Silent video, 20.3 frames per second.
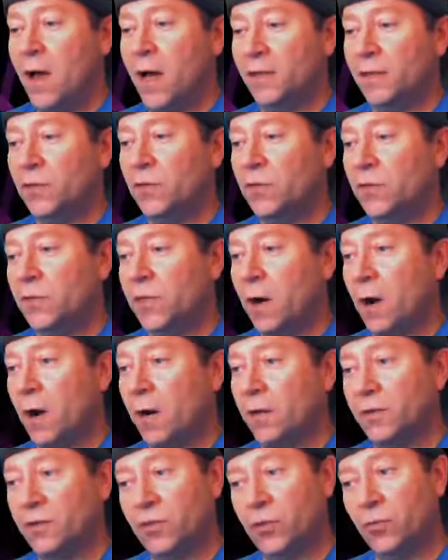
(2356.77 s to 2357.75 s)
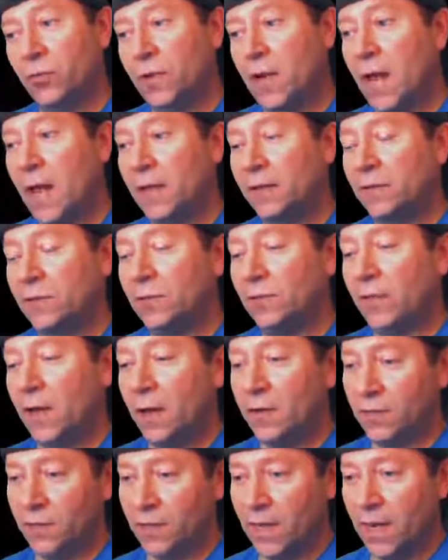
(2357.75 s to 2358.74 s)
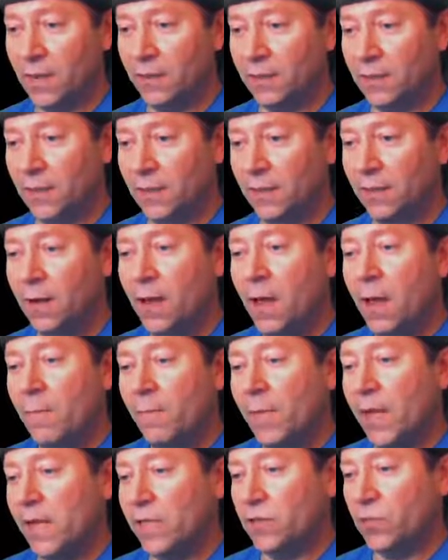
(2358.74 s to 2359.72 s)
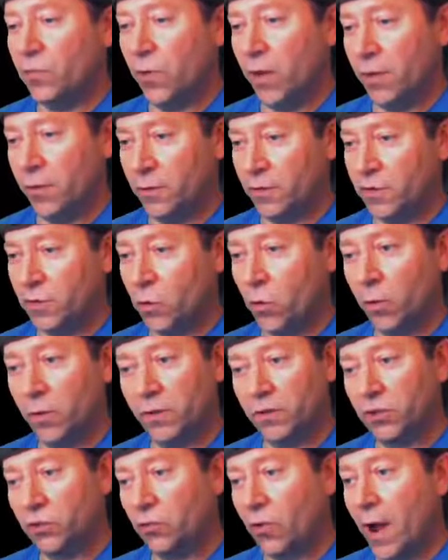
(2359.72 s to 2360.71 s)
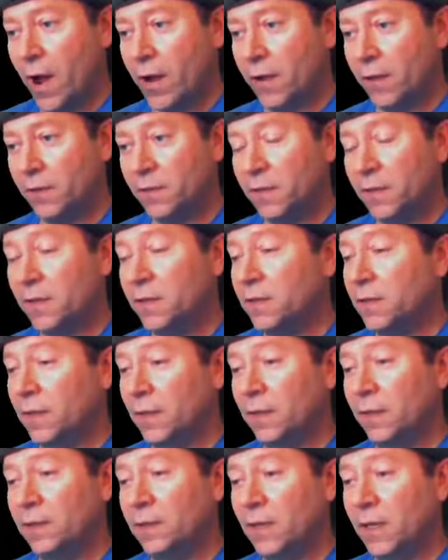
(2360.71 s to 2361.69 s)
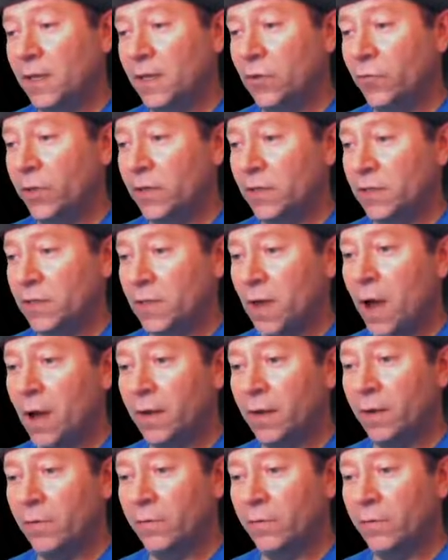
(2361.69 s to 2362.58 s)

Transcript: 2 stars, June 8, 2018. Maze Runner Scorch Trials is the continuing saga